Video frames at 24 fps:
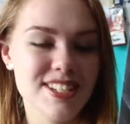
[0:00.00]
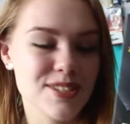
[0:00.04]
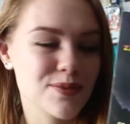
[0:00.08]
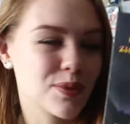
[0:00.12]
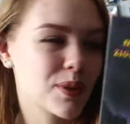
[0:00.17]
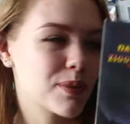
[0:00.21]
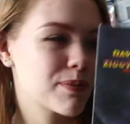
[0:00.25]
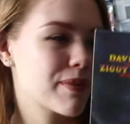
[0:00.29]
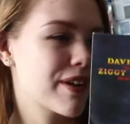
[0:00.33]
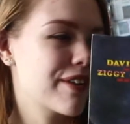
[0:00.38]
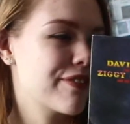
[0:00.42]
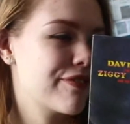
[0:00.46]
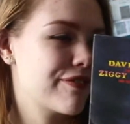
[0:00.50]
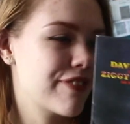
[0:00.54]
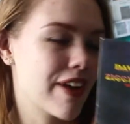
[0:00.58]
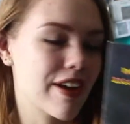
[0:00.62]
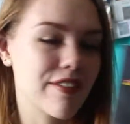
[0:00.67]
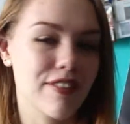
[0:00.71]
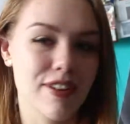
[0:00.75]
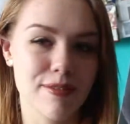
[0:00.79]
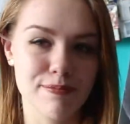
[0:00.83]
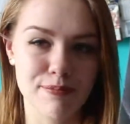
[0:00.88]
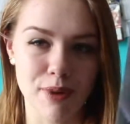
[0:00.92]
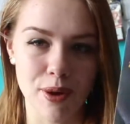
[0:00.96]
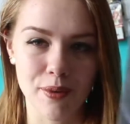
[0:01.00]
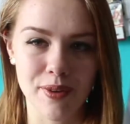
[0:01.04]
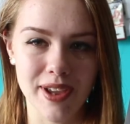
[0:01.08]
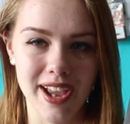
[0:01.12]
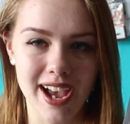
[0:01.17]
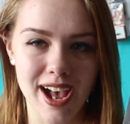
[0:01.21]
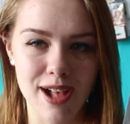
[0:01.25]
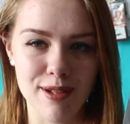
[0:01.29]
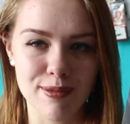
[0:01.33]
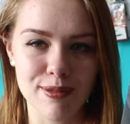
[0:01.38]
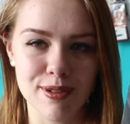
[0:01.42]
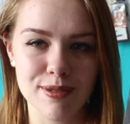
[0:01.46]
is one of my favorite Bowie
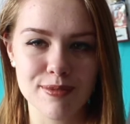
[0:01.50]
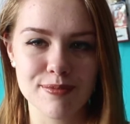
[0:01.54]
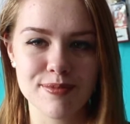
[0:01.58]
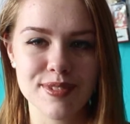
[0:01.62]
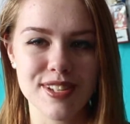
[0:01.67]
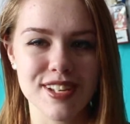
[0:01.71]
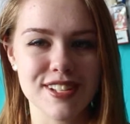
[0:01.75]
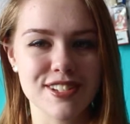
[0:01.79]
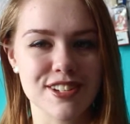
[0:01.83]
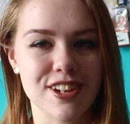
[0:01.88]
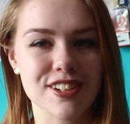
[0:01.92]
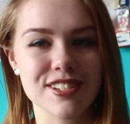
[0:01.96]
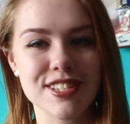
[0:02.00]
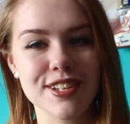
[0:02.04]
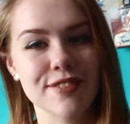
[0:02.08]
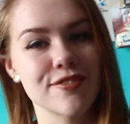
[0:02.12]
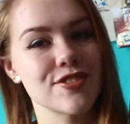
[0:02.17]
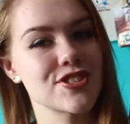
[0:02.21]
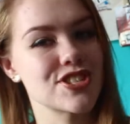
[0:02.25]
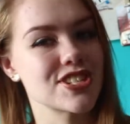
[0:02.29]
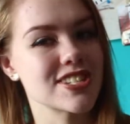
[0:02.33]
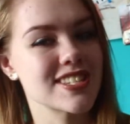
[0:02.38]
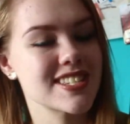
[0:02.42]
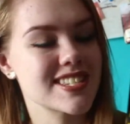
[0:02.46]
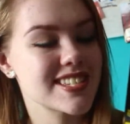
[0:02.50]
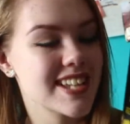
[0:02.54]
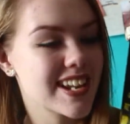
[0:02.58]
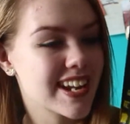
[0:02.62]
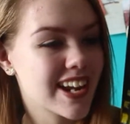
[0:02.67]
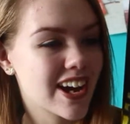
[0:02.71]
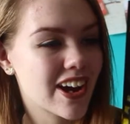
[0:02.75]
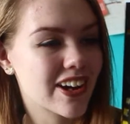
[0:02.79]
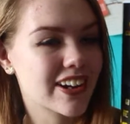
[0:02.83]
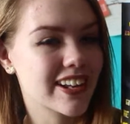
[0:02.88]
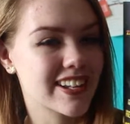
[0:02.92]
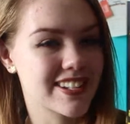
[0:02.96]
albums. It's got Suffragette
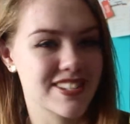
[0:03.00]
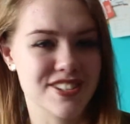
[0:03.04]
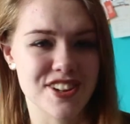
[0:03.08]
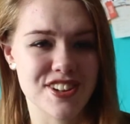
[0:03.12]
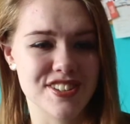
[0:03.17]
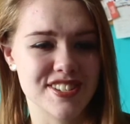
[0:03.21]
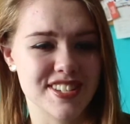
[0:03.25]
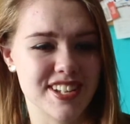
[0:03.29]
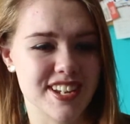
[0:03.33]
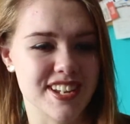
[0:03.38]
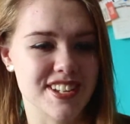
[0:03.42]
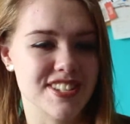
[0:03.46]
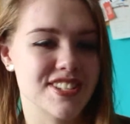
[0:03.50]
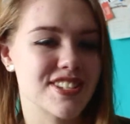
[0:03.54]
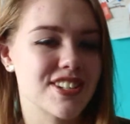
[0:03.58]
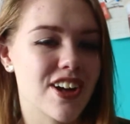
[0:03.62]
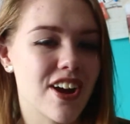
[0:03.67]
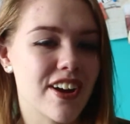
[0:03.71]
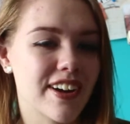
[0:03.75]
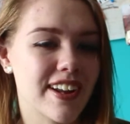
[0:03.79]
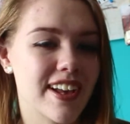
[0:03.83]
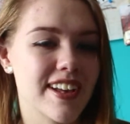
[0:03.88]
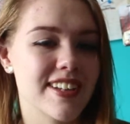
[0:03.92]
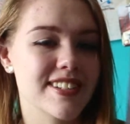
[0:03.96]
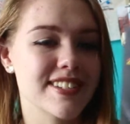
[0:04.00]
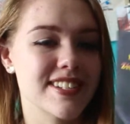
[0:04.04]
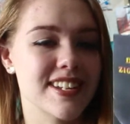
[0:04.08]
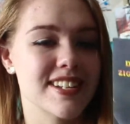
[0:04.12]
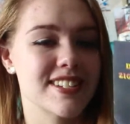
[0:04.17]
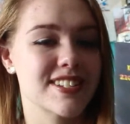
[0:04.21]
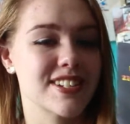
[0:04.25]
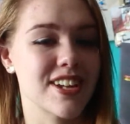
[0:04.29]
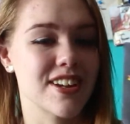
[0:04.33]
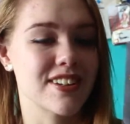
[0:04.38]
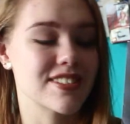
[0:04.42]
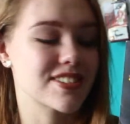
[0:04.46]
City on it, it's got Ziggy Stardust,
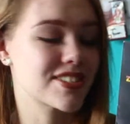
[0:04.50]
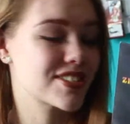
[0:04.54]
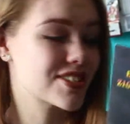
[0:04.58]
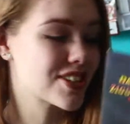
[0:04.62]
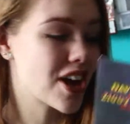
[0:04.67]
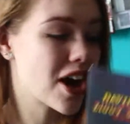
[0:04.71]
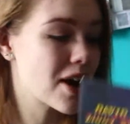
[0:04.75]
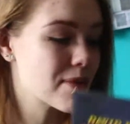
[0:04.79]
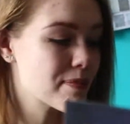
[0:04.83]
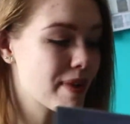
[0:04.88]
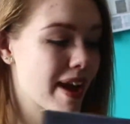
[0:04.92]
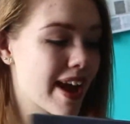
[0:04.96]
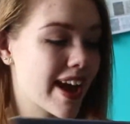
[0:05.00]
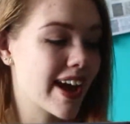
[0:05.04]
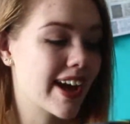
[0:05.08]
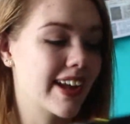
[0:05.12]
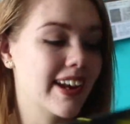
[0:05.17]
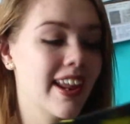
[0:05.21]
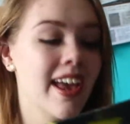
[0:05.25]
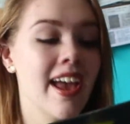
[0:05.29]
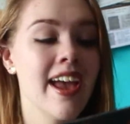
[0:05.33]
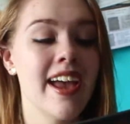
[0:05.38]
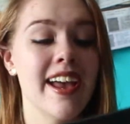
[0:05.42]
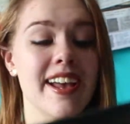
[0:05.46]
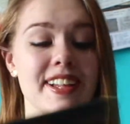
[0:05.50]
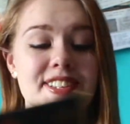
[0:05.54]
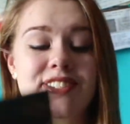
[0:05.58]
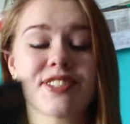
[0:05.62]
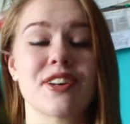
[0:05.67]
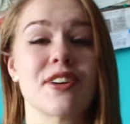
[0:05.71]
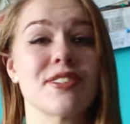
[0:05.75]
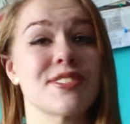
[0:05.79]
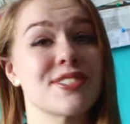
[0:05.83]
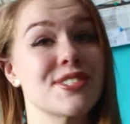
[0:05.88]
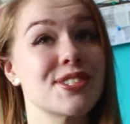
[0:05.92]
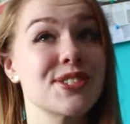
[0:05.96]
it's got Starman, it's
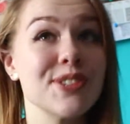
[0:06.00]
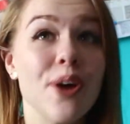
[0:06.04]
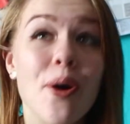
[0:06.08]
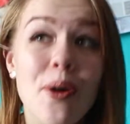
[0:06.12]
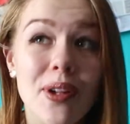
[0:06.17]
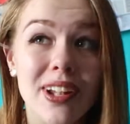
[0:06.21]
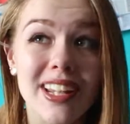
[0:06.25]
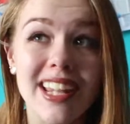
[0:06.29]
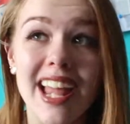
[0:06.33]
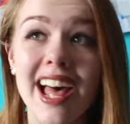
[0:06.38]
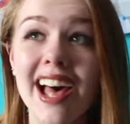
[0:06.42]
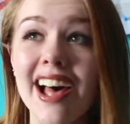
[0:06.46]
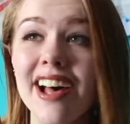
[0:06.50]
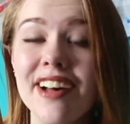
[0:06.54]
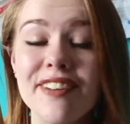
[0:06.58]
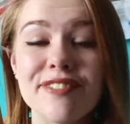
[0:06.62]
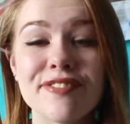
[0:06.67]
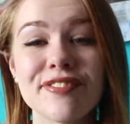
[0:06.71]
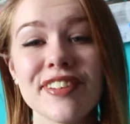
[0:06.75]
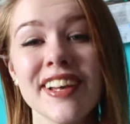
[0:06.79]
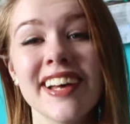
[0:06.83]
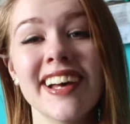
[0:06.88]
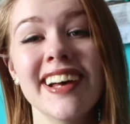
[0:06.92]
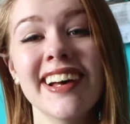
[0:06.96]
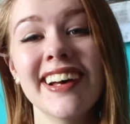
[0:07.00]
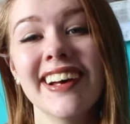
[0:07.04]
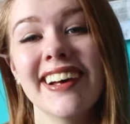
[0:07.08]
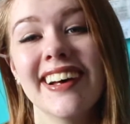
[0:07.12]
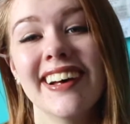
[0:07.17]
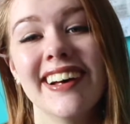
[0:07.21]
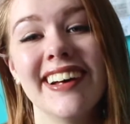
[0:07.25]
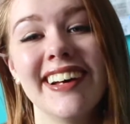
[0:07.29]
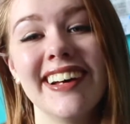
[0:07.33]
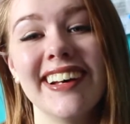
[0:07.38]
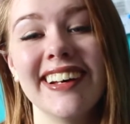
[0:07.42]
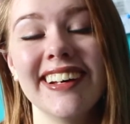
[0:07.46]
got Soul Love.
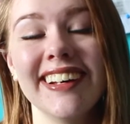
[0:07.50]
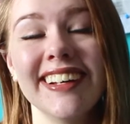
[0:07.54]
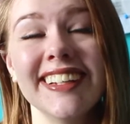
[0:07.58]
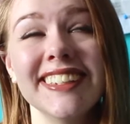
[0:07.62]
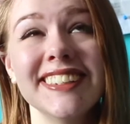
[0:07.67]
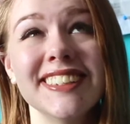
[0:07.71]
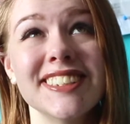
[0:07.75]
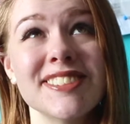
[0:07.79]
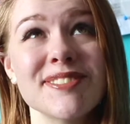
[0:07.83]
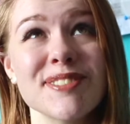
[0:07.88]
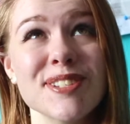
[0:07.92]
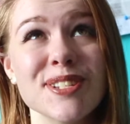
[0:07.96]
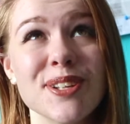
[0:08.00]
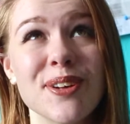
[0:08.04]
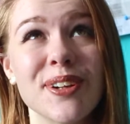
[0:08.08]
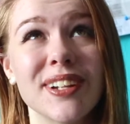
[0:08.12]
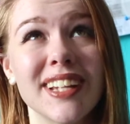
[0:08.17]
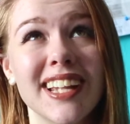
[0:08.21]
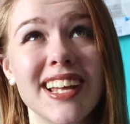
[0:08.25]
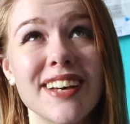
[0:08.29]
Soul